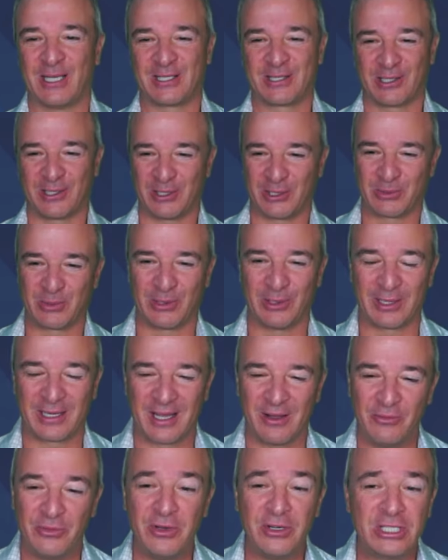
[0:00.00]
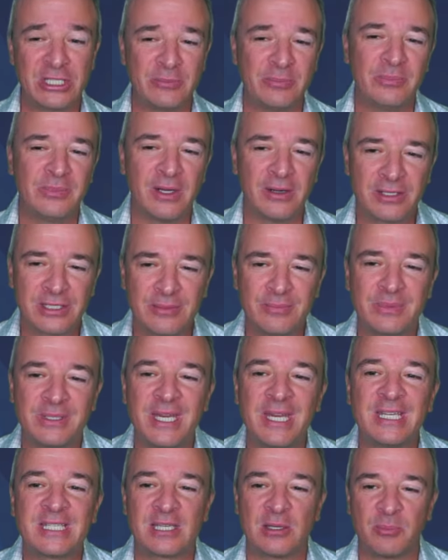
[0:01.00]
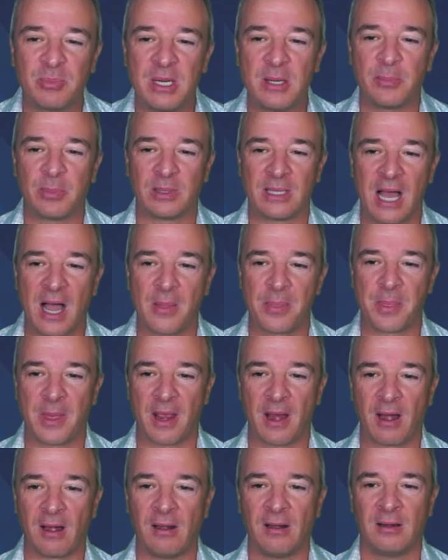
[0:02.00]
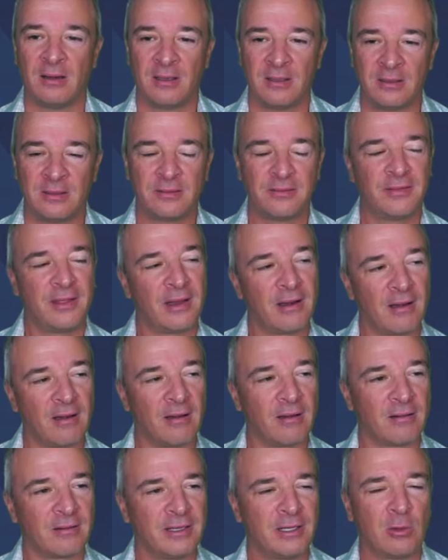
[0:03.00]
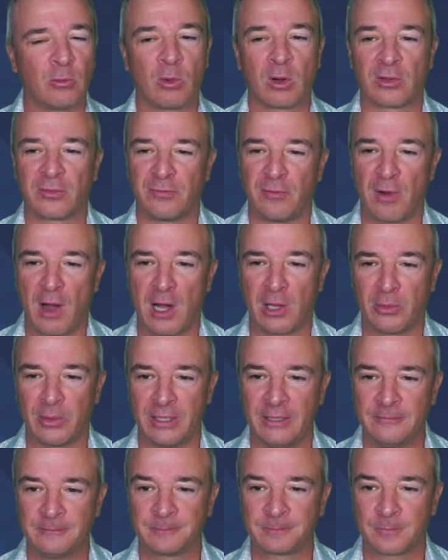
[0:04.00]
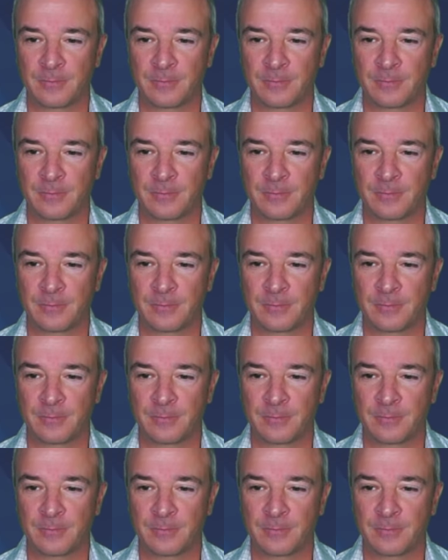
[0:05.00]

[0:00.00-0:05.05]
So did the Twitter account. There's some there's some decent people out there that are you know worth following.